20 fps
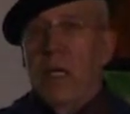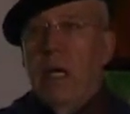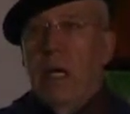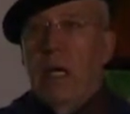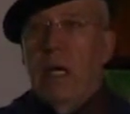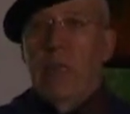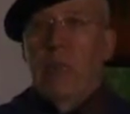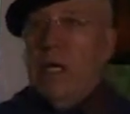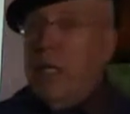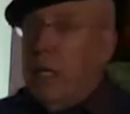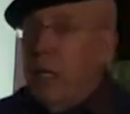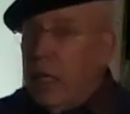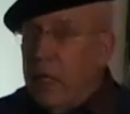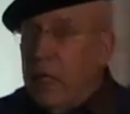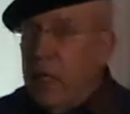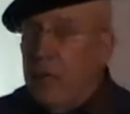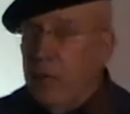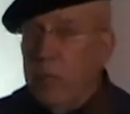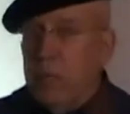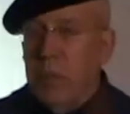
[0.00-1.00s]
And we can
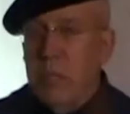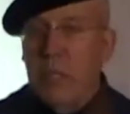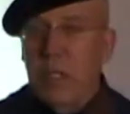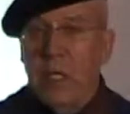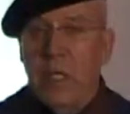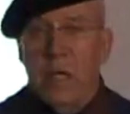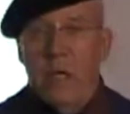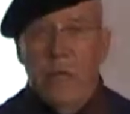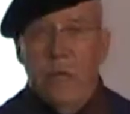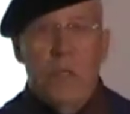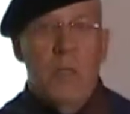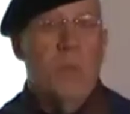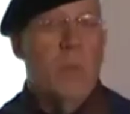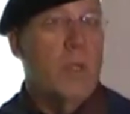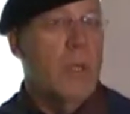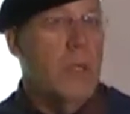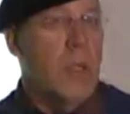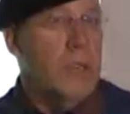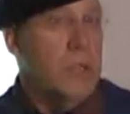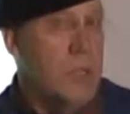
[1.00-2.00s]
include miscarriages
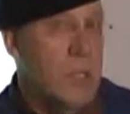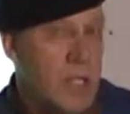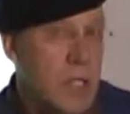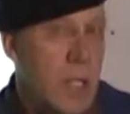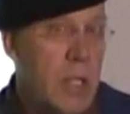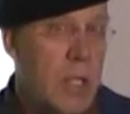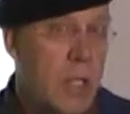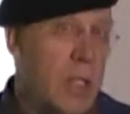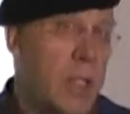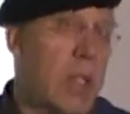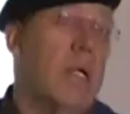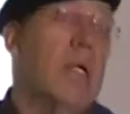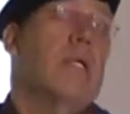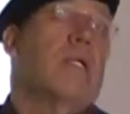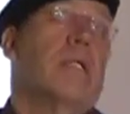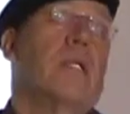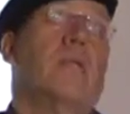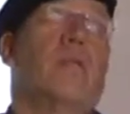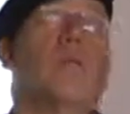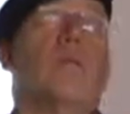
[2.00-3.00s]
because the study that I
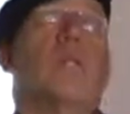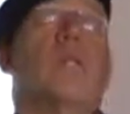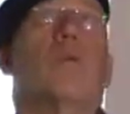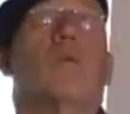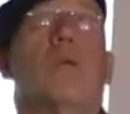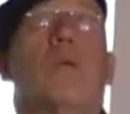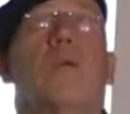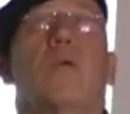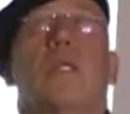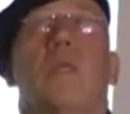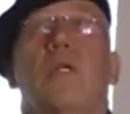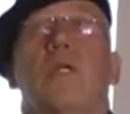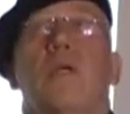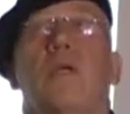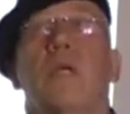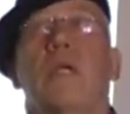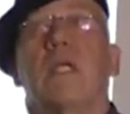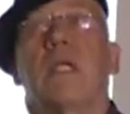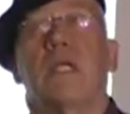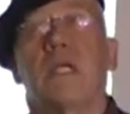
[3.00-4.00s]
did with the, with the
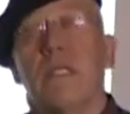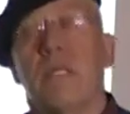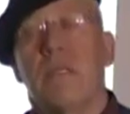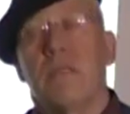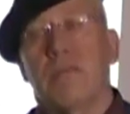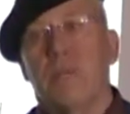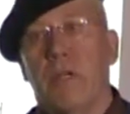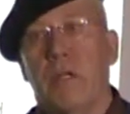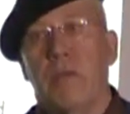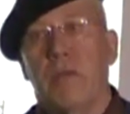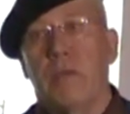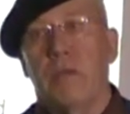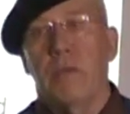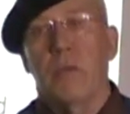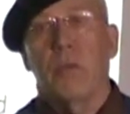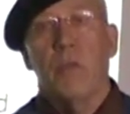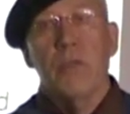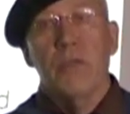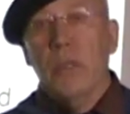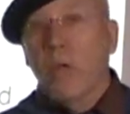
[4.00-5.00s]
nuclear test veterans
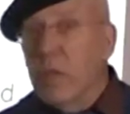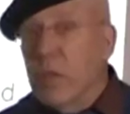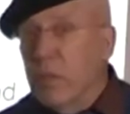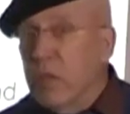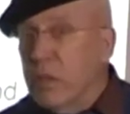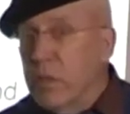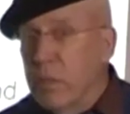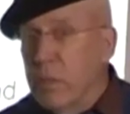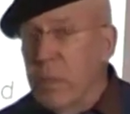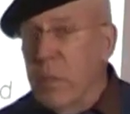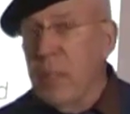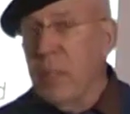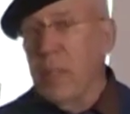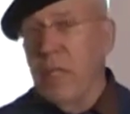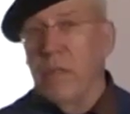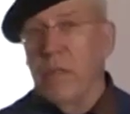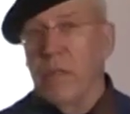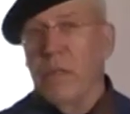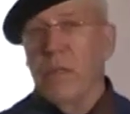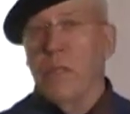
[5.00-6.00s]
also looked at
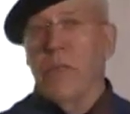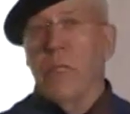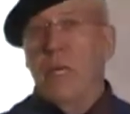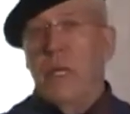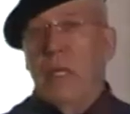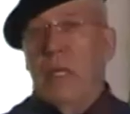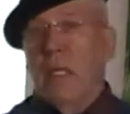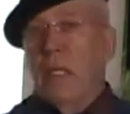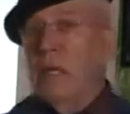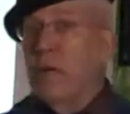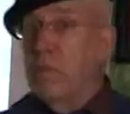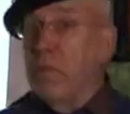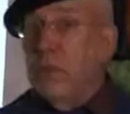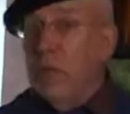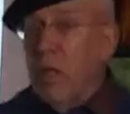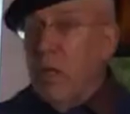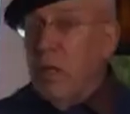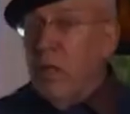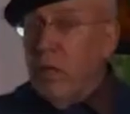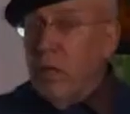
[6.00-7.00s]
miscarriages. There have been
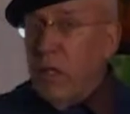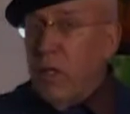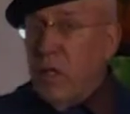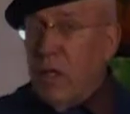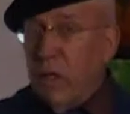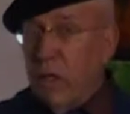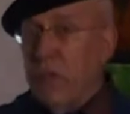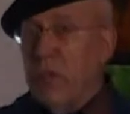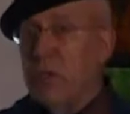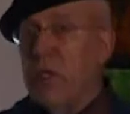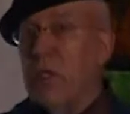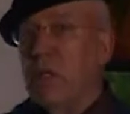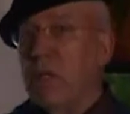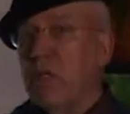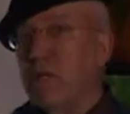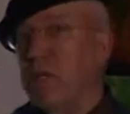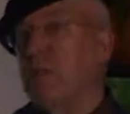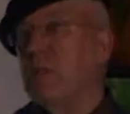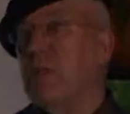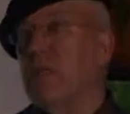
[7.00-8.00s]
very, very few
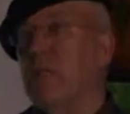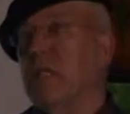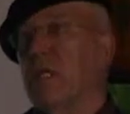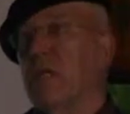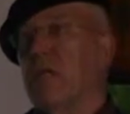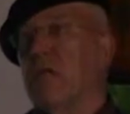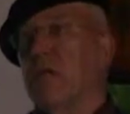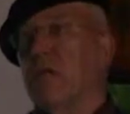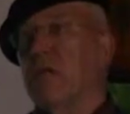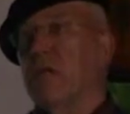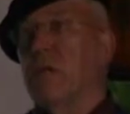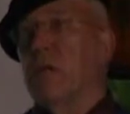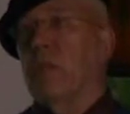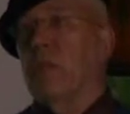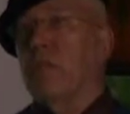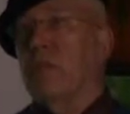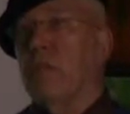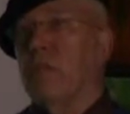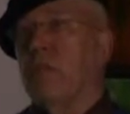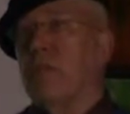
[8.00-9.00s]
studies of miscarriages,
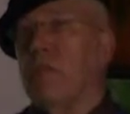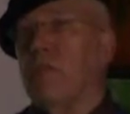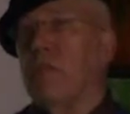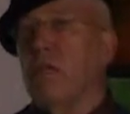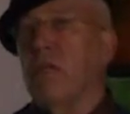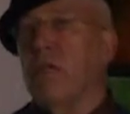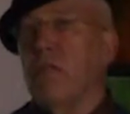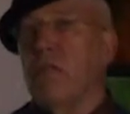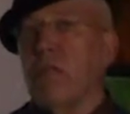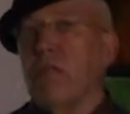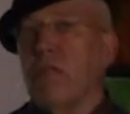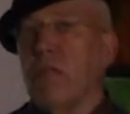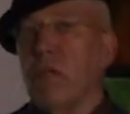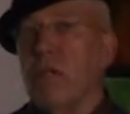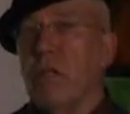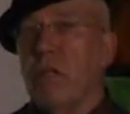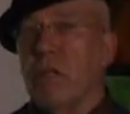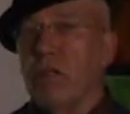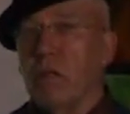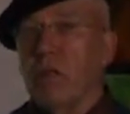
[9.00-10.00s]
but the test veteran
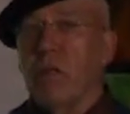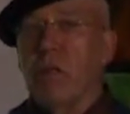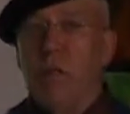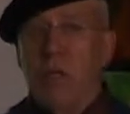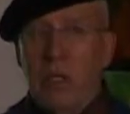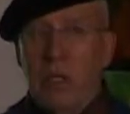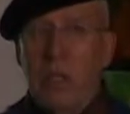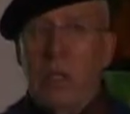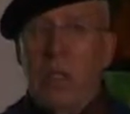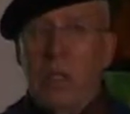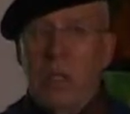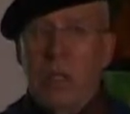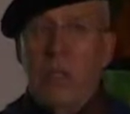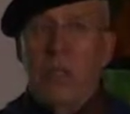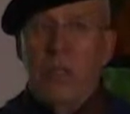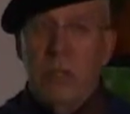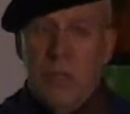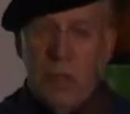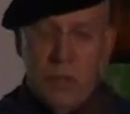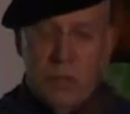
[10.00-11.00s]
study showed that there was an
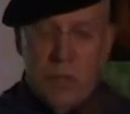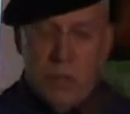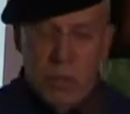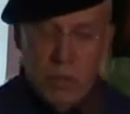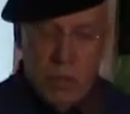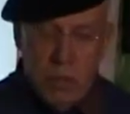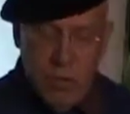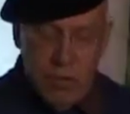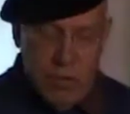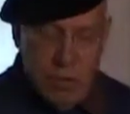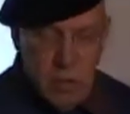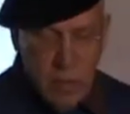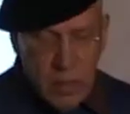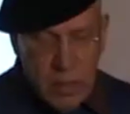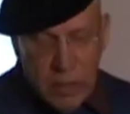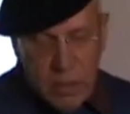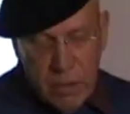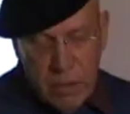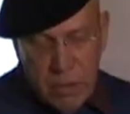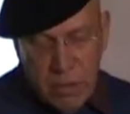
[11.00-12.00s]
excess risk of
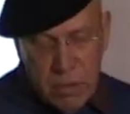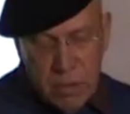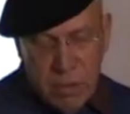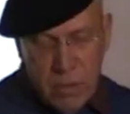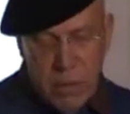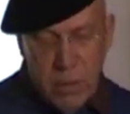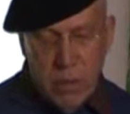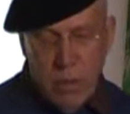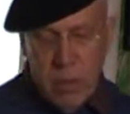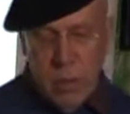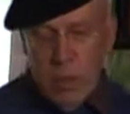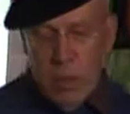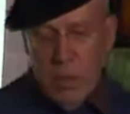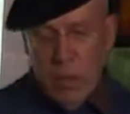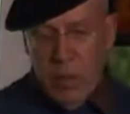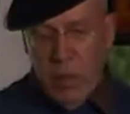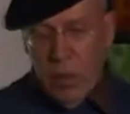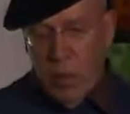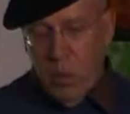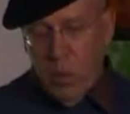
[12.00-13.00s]
miscarriages in the, in
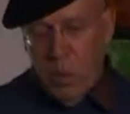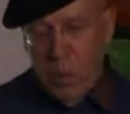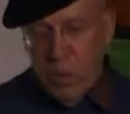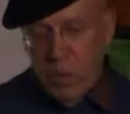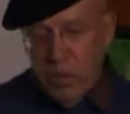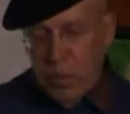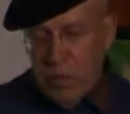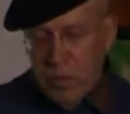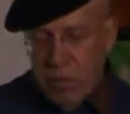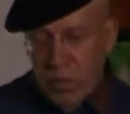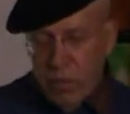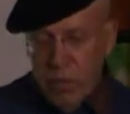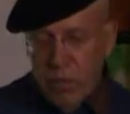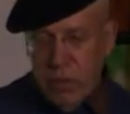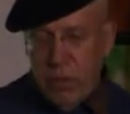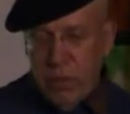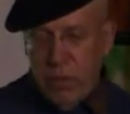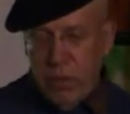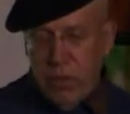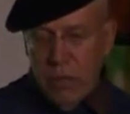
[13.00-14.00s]
the, in the wives of the
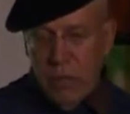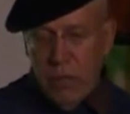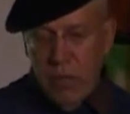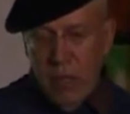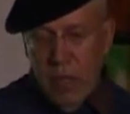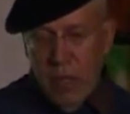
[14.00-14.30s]
veterans.